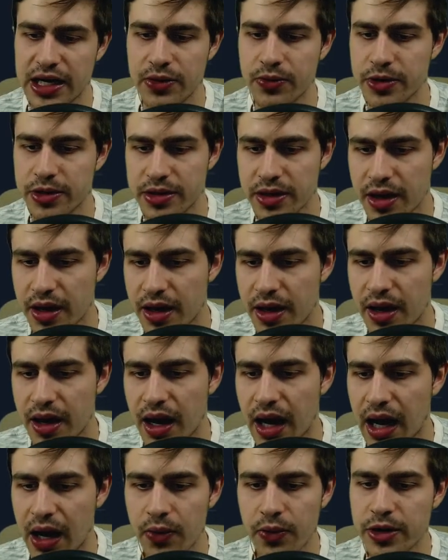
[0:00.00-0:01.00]
would
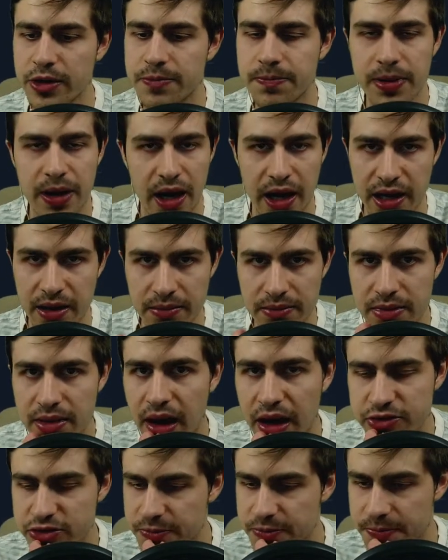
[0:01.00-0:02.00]
play him
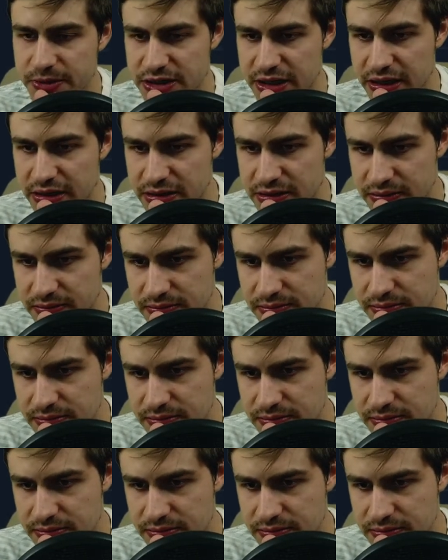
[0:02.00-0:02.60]
100%.